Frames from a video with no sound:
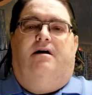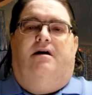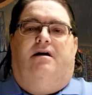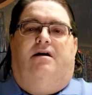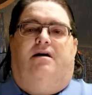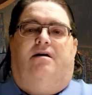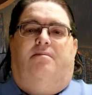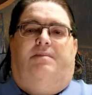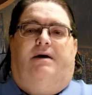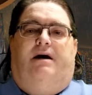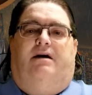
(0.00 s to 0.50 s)

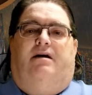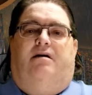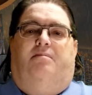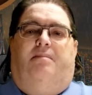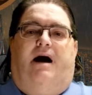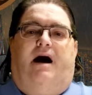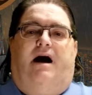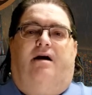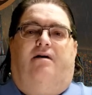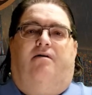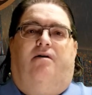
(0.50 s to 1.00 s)
You pick your
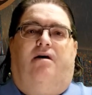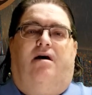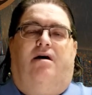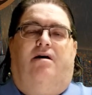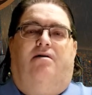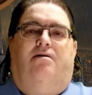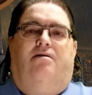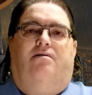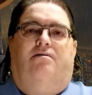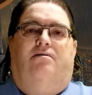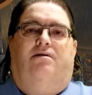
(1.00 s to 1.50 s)

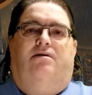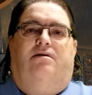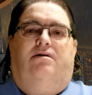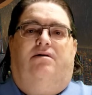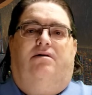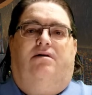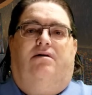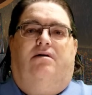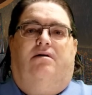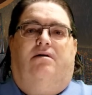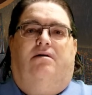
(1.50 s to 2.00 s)
background.
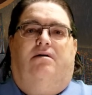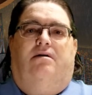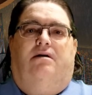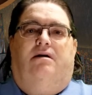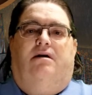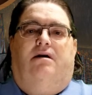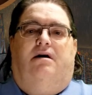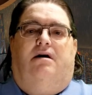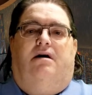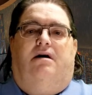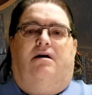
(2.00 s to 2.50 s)

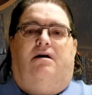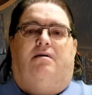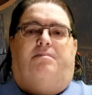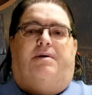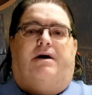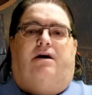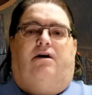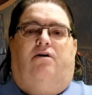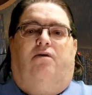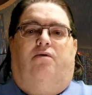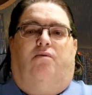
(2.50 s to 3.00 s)
You
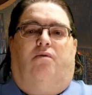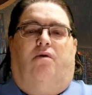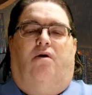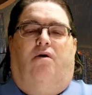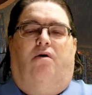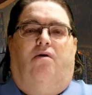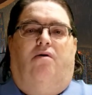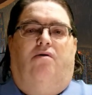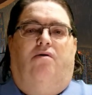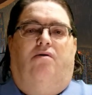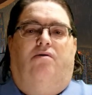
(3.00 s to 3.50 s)
pick your
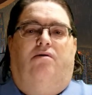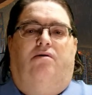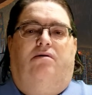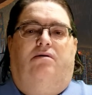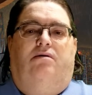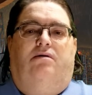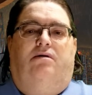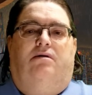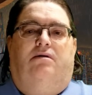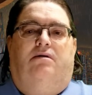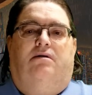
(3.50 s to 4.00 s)

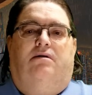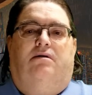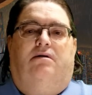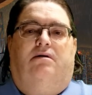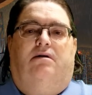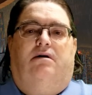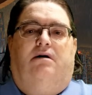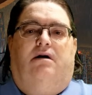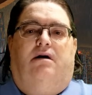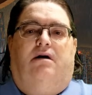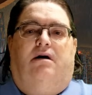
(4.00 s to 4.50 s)
role.
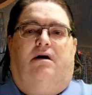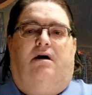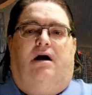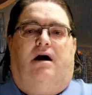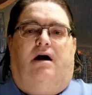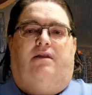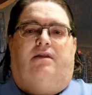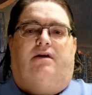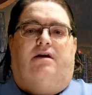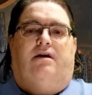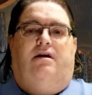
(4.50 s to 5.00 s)

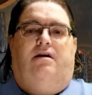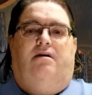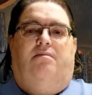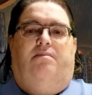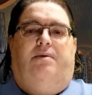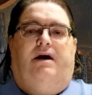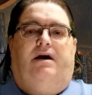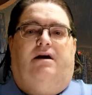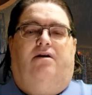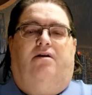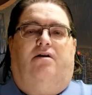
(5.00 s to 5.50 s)
And then you
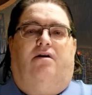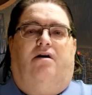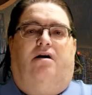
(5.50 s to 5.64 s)
pick your